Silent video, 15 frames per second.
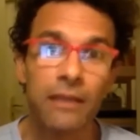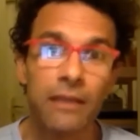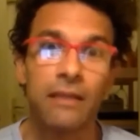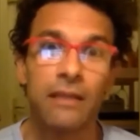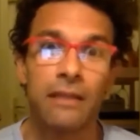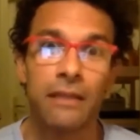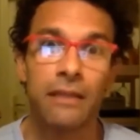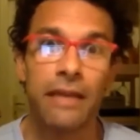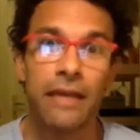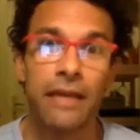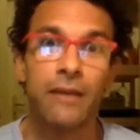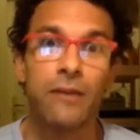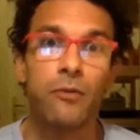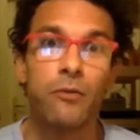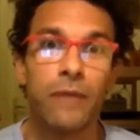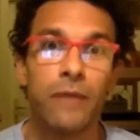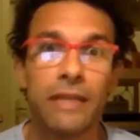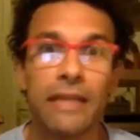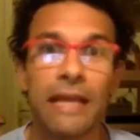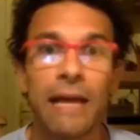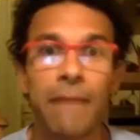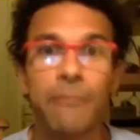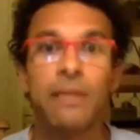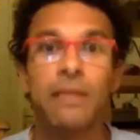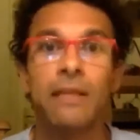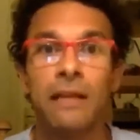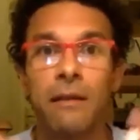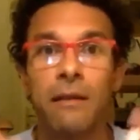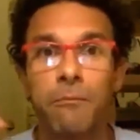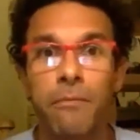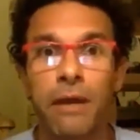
and then when it happened, and